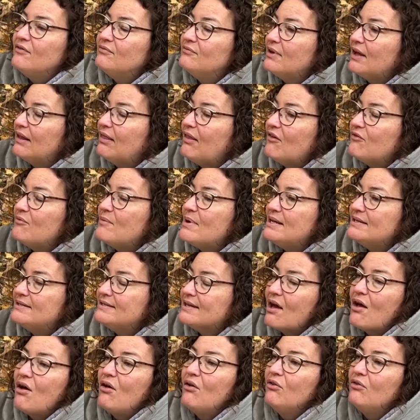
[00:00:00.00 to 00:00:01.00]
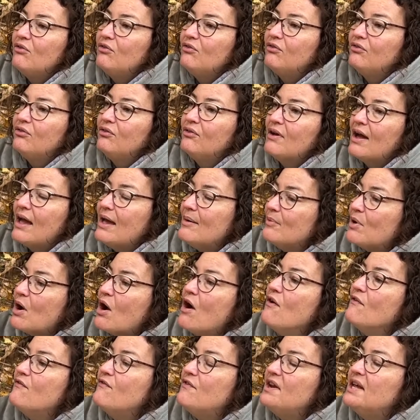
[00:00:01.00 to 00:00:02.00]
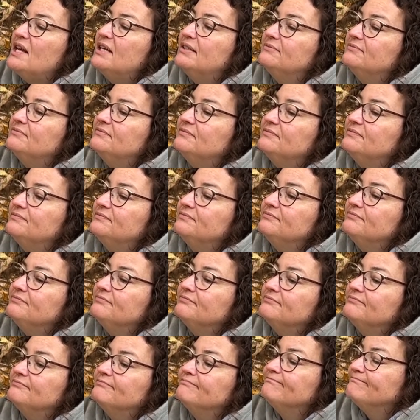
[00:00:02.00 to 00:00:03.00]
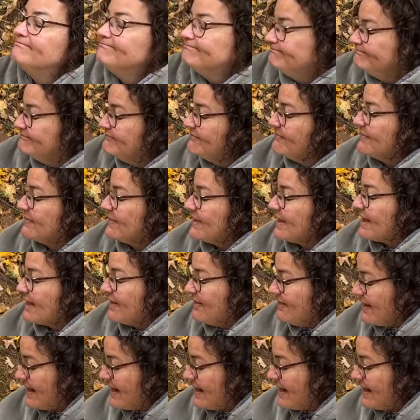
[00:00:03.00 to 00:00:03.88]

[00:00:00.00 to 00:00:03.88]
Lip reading: I love myself. I am confident. That